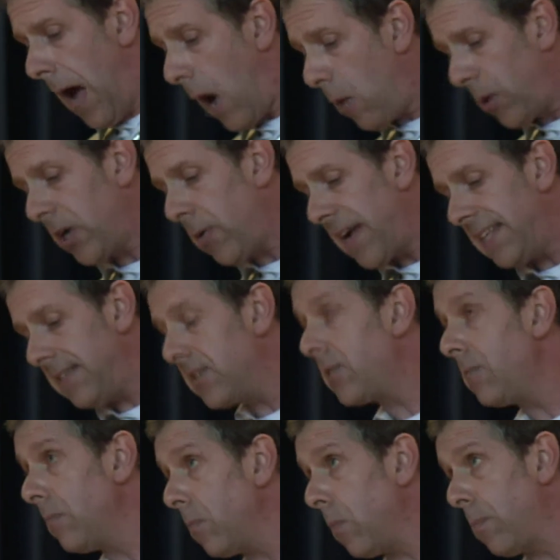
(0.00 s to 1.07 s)
I want to
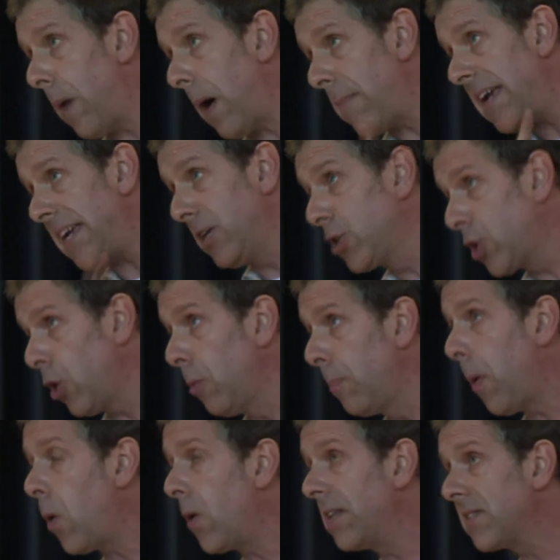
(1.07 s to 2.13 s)
end by making two
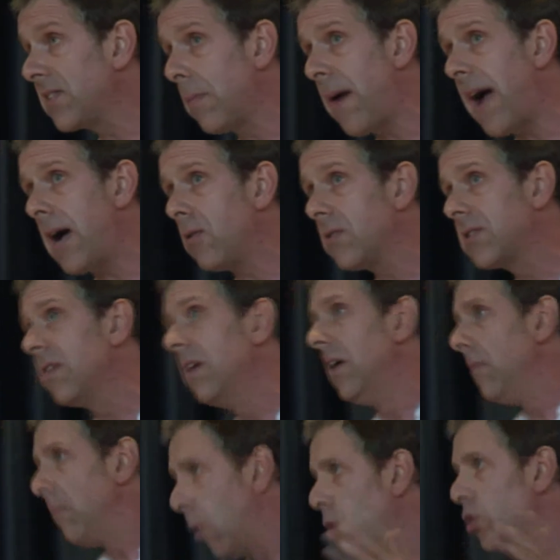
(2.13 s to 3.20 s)
points about,
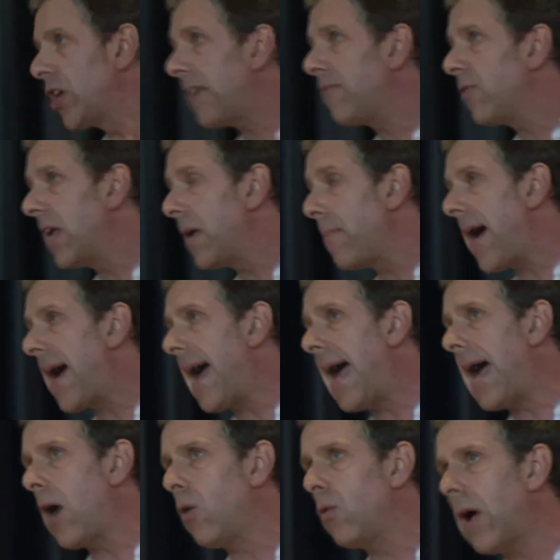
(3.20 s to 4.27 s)
more generally, about
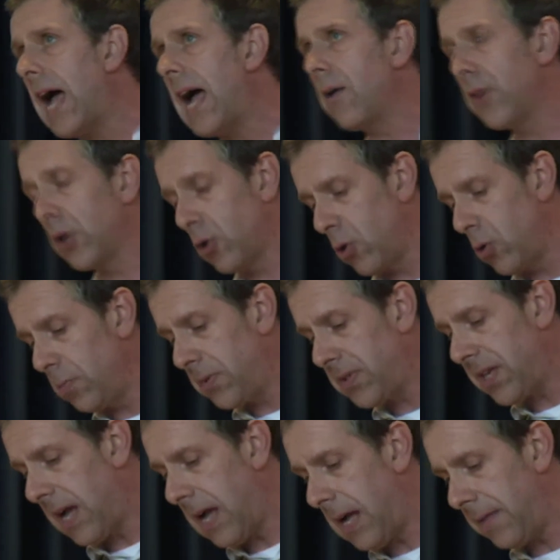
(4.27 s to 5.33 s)
how the
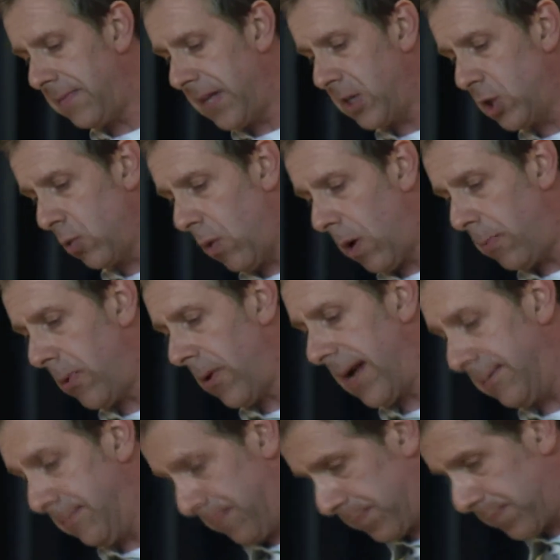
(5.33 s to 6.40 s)
groups need to
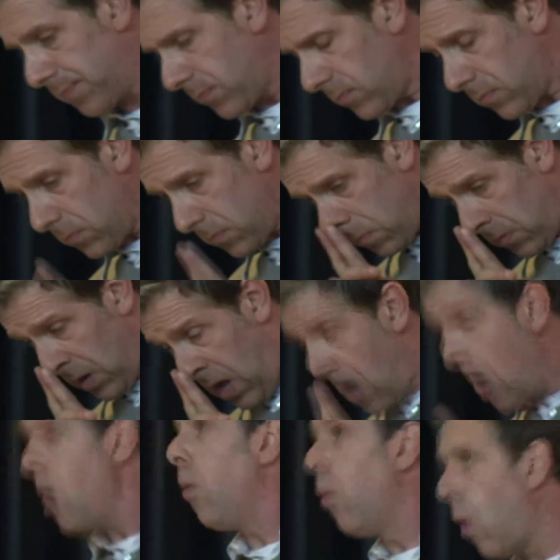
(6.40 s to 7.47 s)
operate.
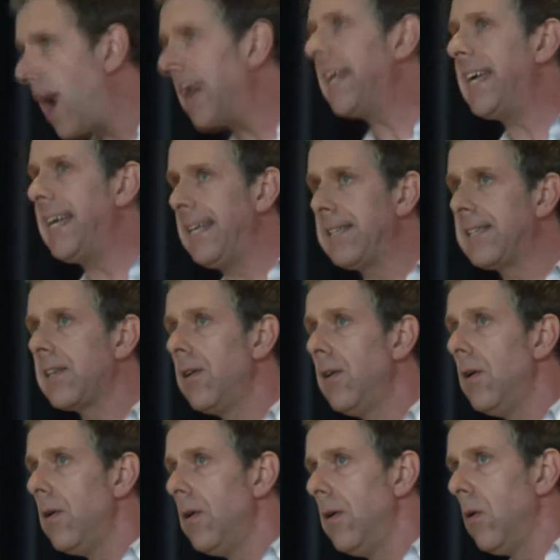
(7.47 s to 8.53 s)
One is,
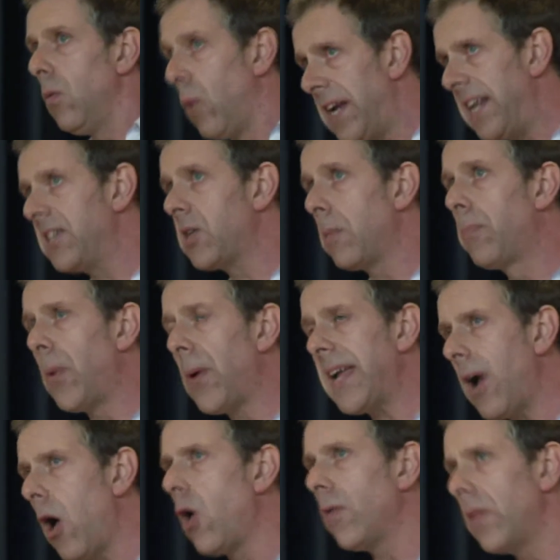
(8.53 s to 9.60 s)
we need to
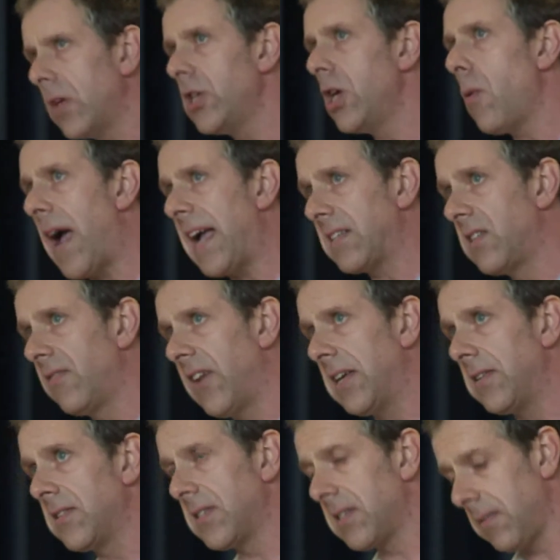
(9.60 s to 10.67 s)
bring on the new
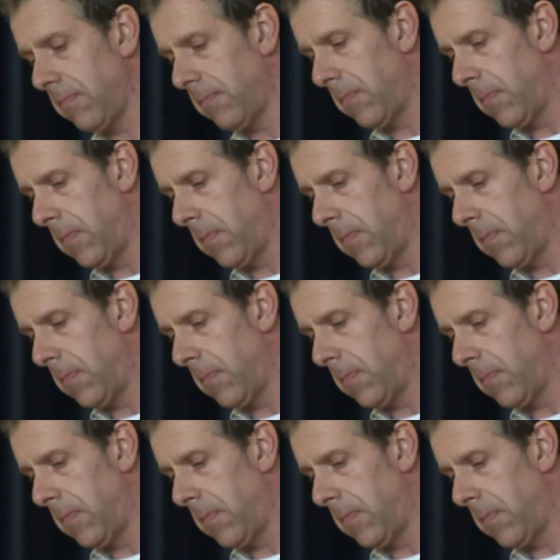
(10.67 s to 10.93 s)
activists.